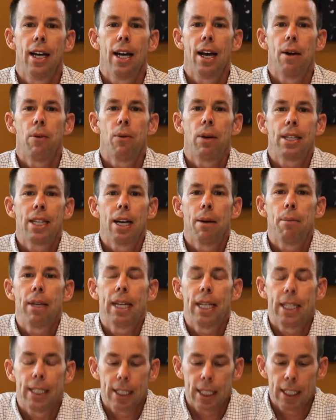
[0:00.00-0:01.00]
And what that
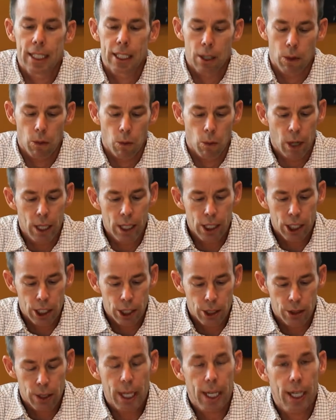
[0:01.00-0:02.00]
means is, once
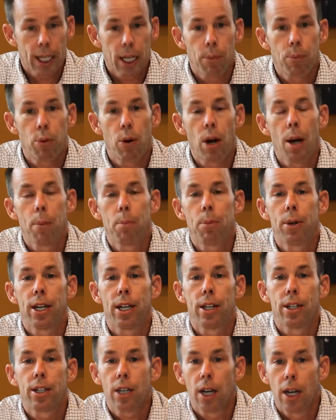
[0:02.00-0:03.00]
you get a property
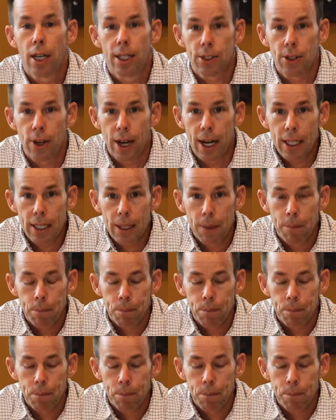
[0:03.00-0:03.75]
under contract,